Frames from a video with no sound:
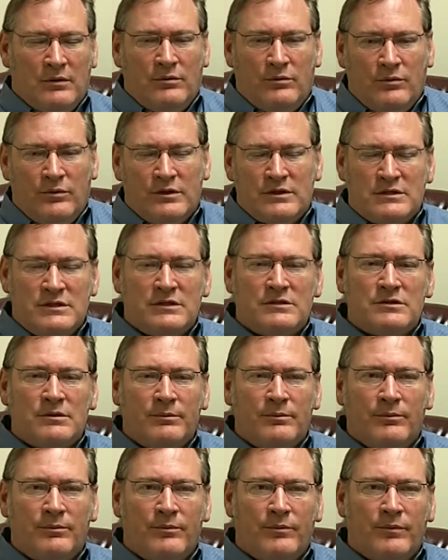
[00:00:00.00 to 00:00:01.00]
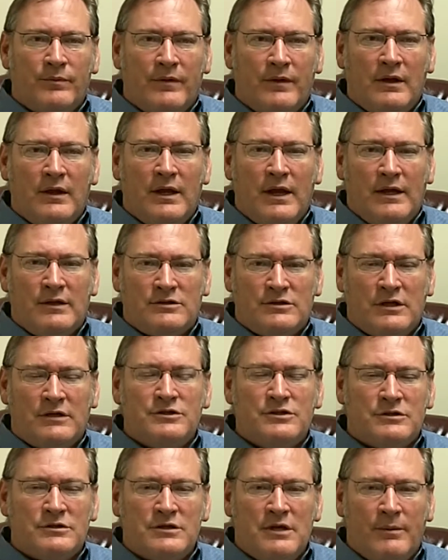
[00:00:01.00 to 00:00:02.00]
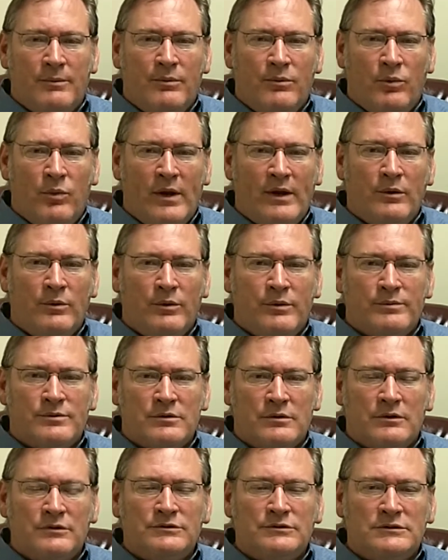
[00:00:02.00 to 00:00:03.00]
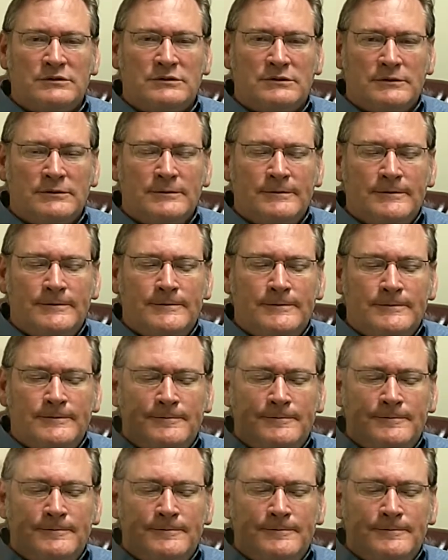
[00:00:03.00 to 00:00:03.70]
with the system such as waiting room solutions.